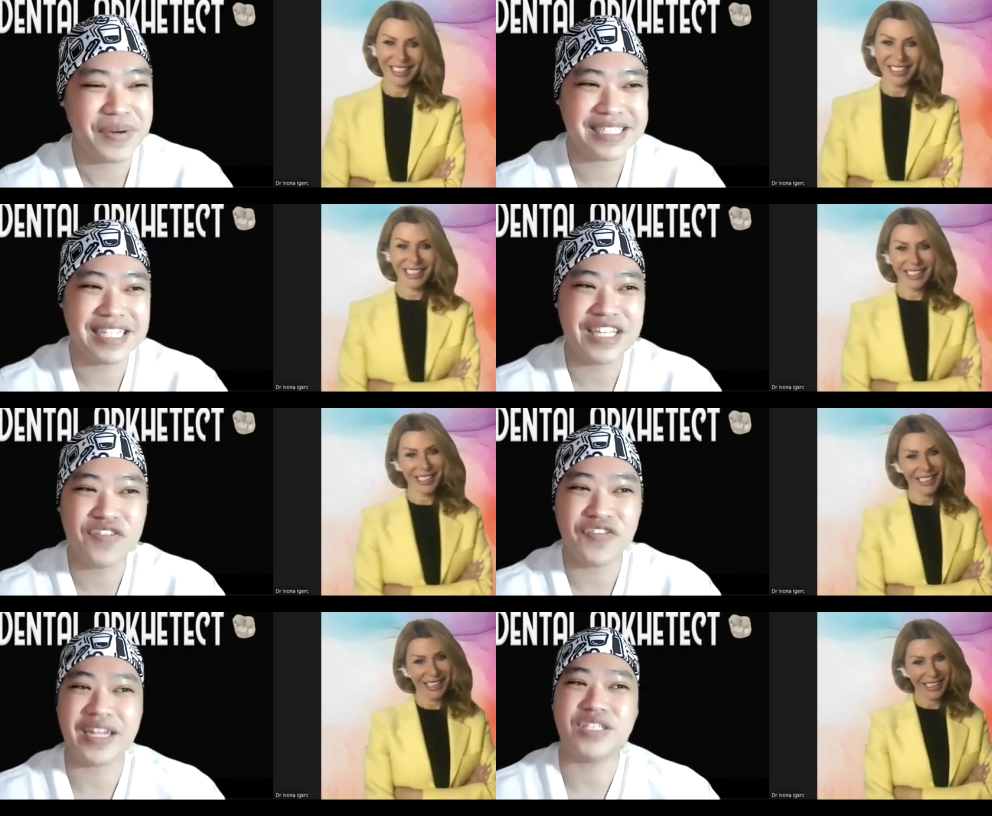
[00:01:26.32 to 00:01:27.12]
Speaker 1: what's the
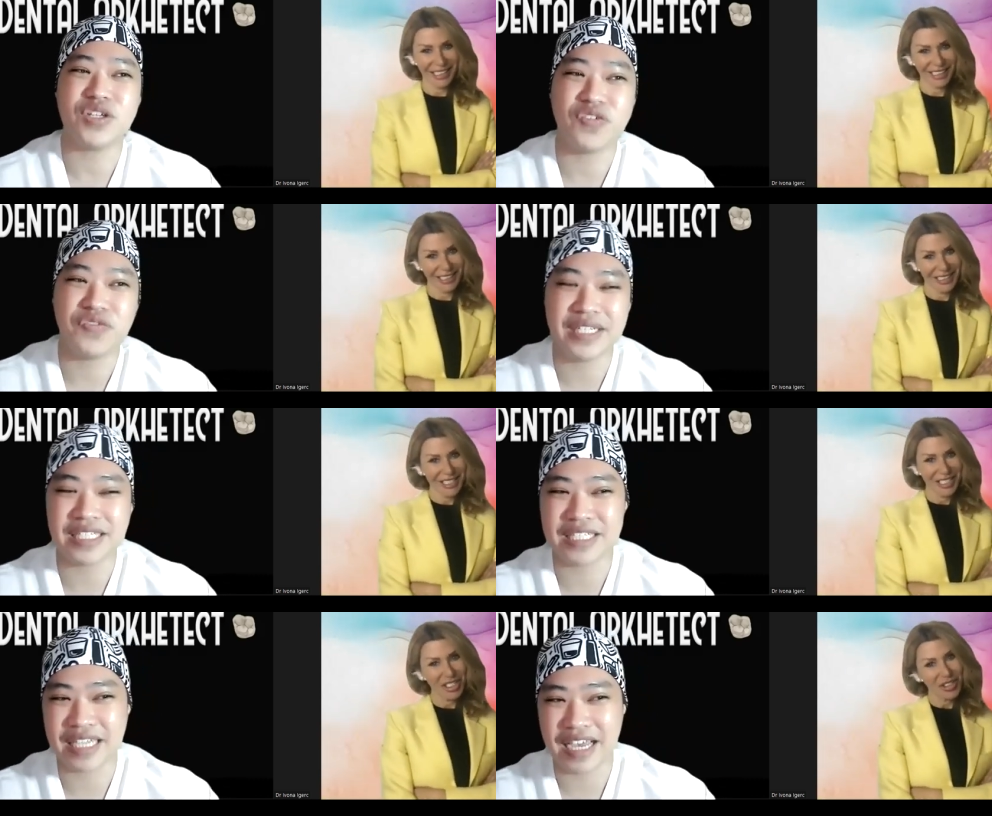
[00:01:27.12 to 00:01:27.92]
difference of
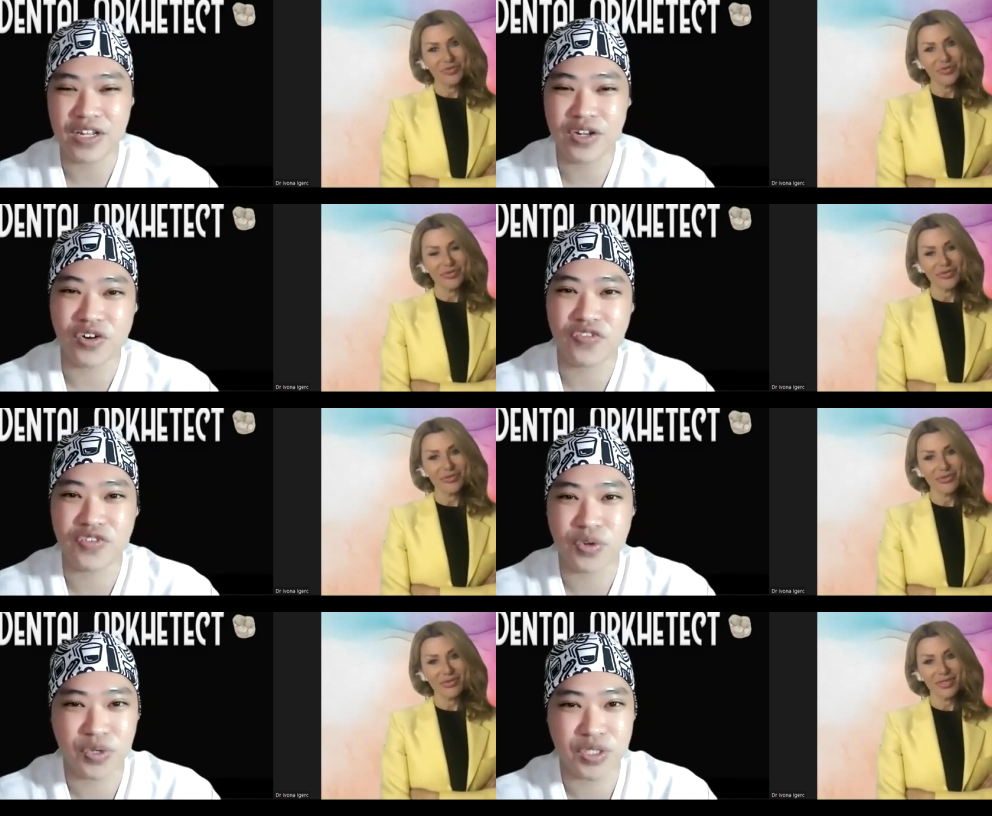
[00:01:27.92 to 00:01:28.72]
this filler of
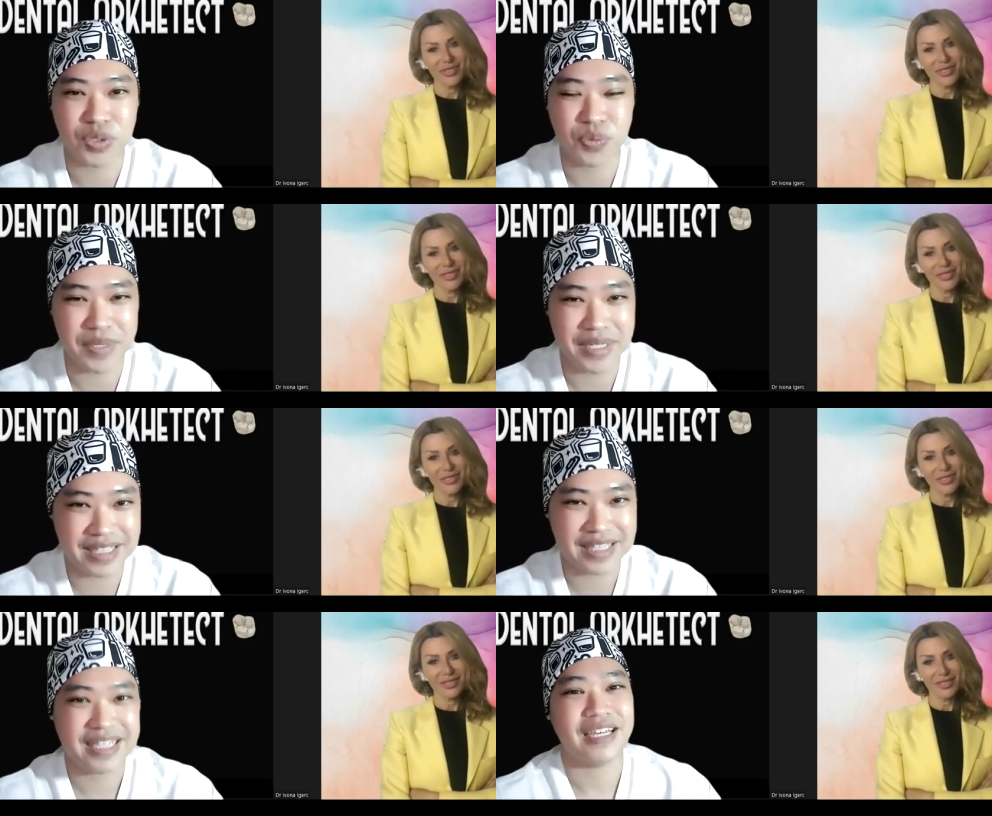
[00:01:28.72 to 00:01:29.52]
yours with
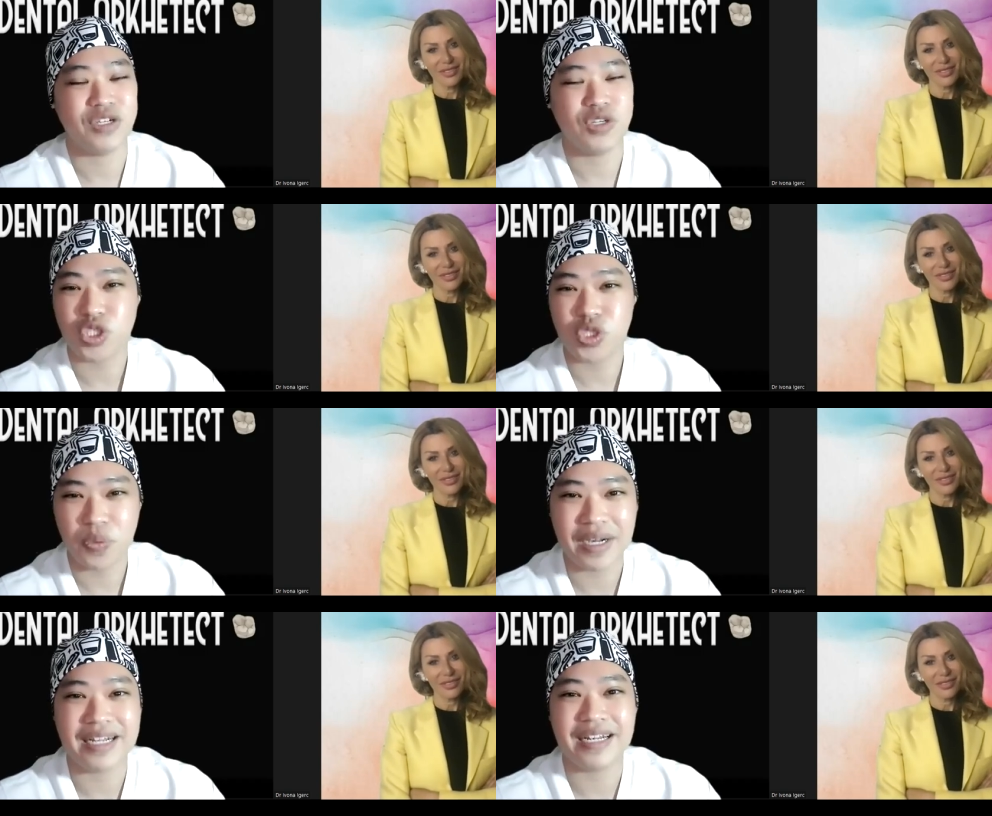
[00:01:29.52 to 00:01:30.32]
the
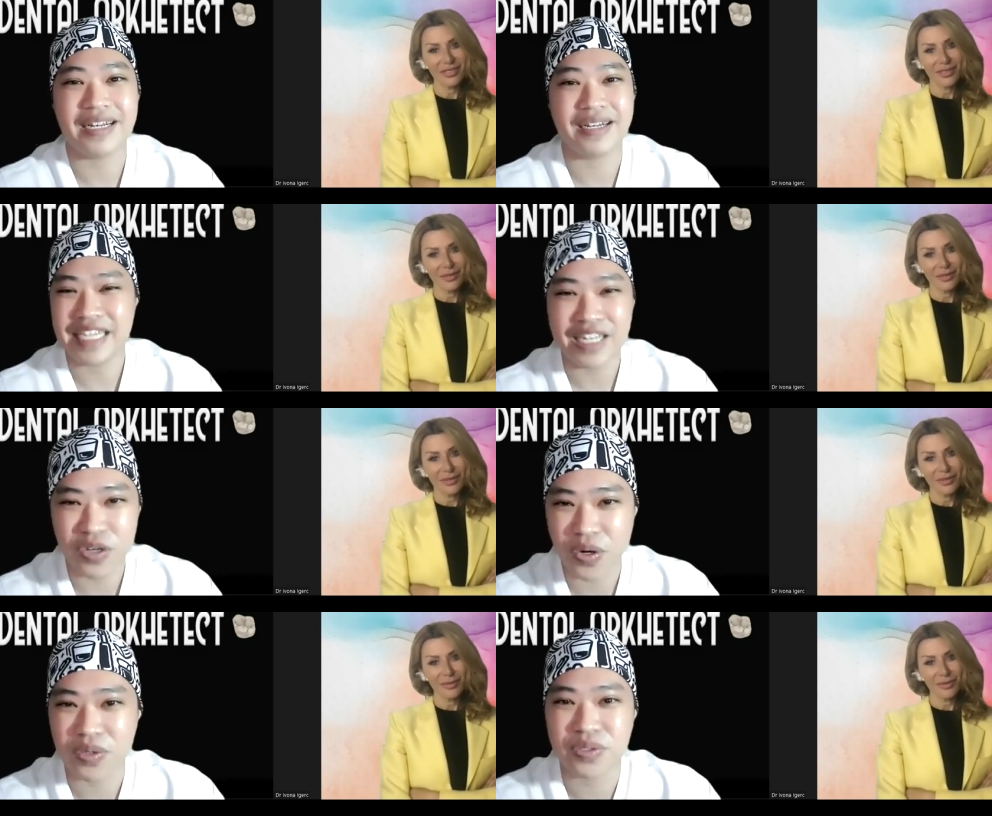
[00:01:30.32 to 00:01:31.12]
usual
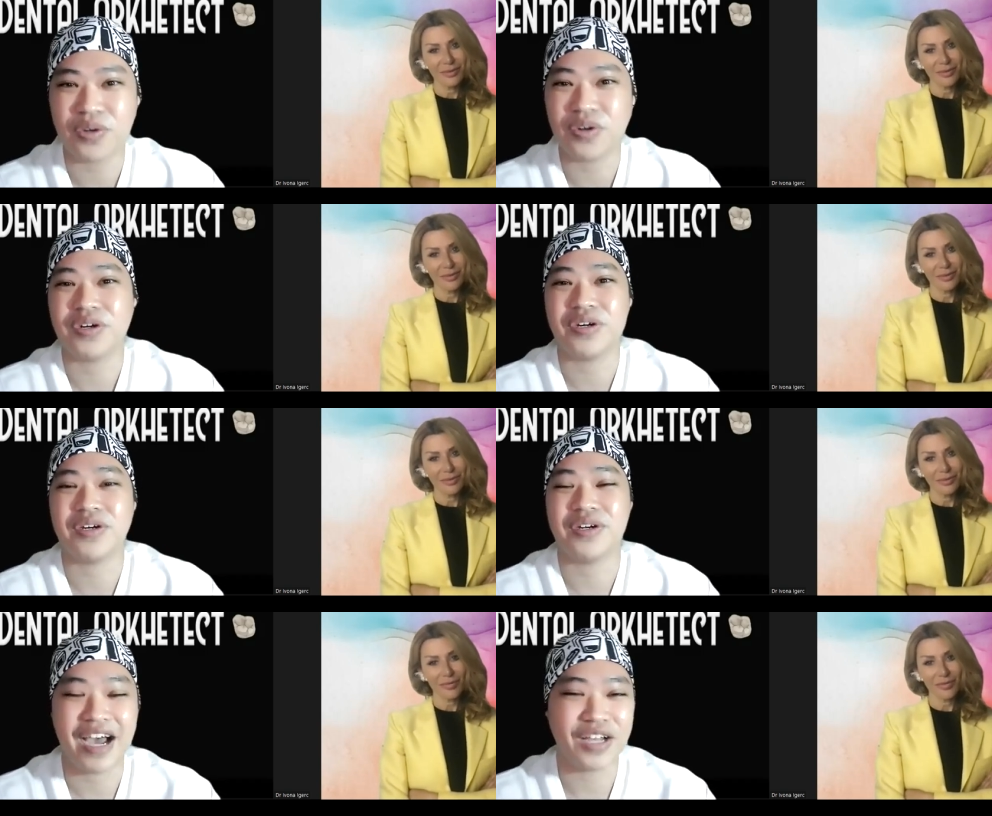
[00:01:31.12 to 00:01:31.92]
silicone
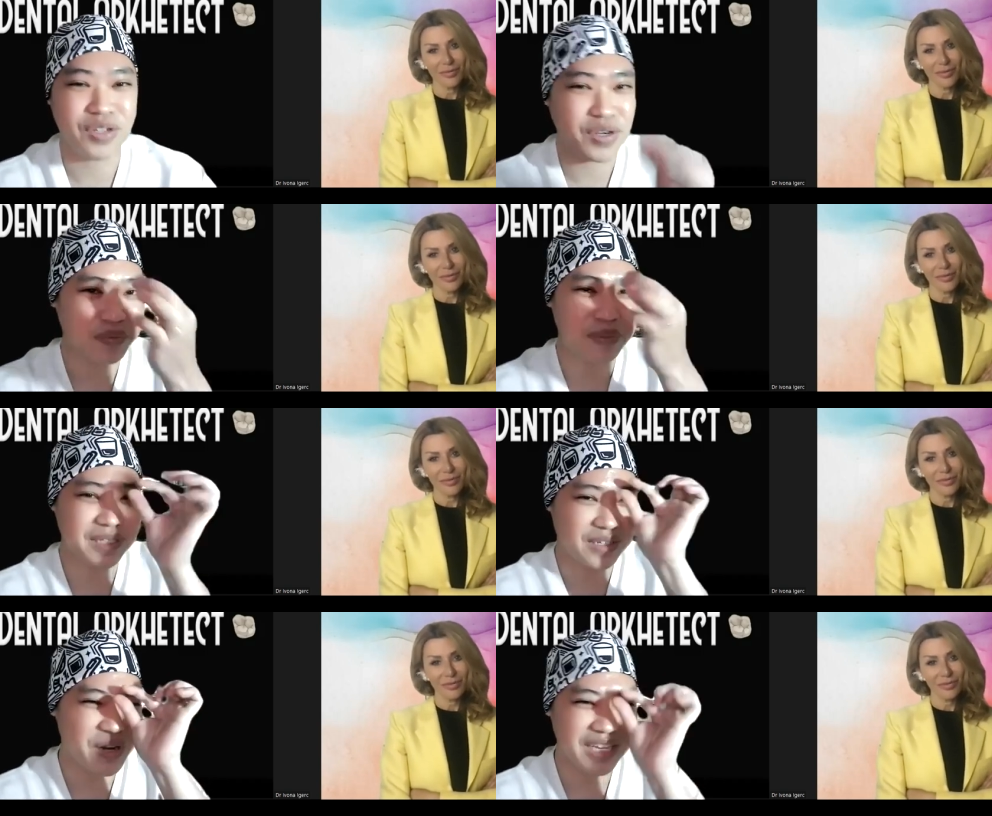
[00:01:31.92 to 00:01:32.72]
or other
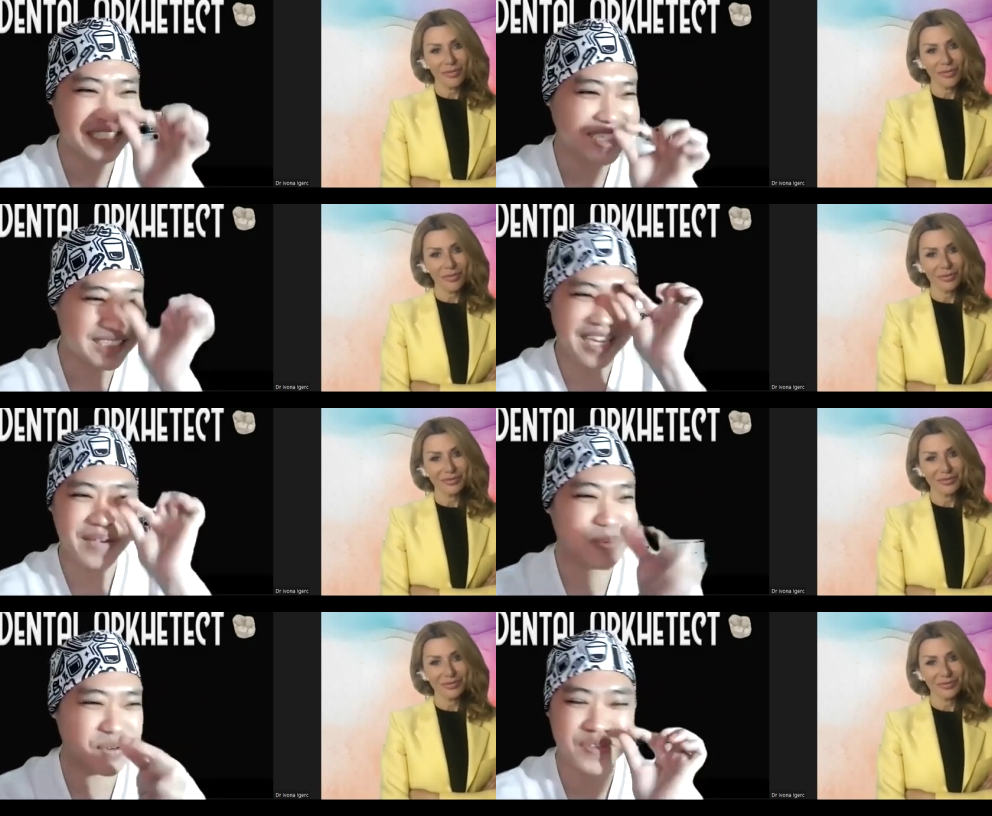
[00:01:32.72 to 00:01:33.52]
collagen
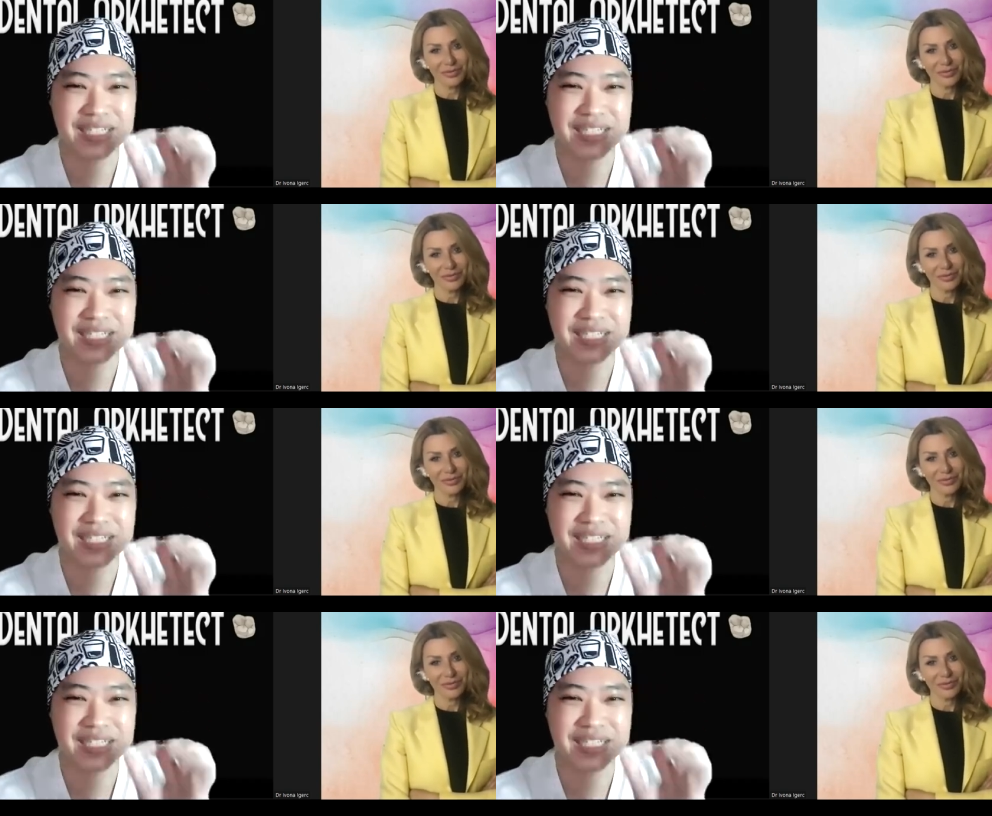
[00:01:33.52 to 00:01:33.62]
type of